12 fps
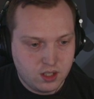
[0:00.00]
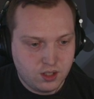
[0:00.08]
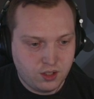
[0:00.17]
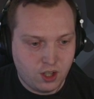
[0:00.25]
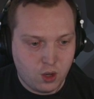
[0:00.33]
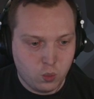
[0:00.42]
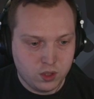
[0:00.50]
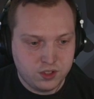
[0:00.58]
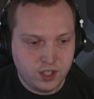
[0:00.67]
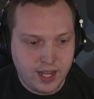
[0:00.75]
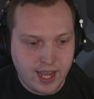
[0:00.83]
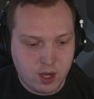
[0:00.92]
So we'll
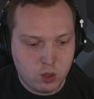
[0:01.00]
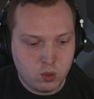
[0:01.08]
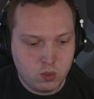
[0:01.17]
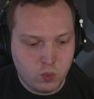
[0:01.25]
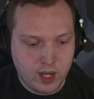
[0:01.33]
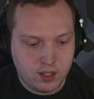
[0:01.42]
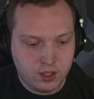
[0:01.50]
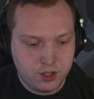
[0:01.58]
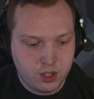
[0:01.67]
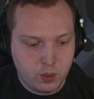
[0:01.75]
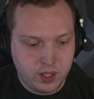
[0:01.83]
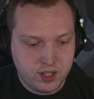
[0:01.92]
see how well the
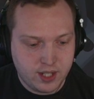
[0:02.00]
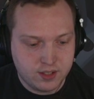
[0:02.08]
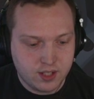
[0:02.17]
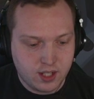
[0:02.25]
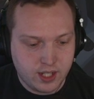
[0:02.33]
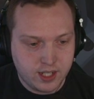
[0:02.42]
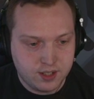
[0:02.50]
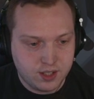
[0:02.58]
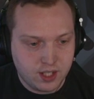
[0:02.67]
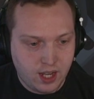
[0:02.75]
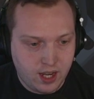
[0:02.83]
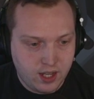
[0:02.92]
Chewy centerline is
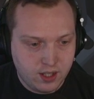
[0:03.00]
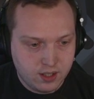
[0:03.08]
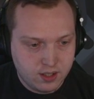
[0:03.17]
today.